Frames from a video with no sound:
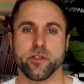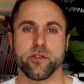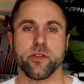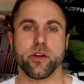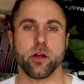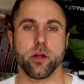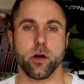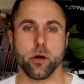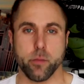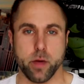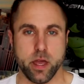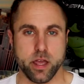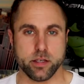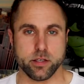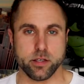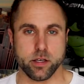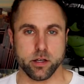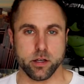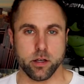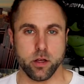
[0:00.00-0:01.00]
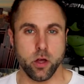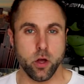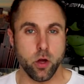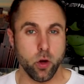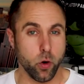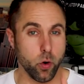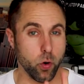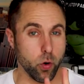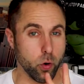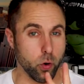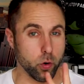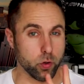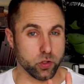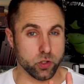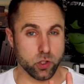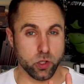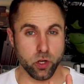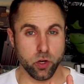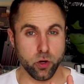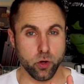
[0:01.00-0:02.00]
feel amazing, or
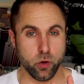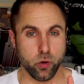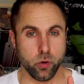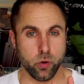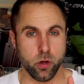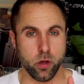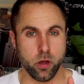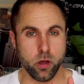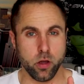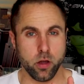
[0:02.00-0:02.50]
two,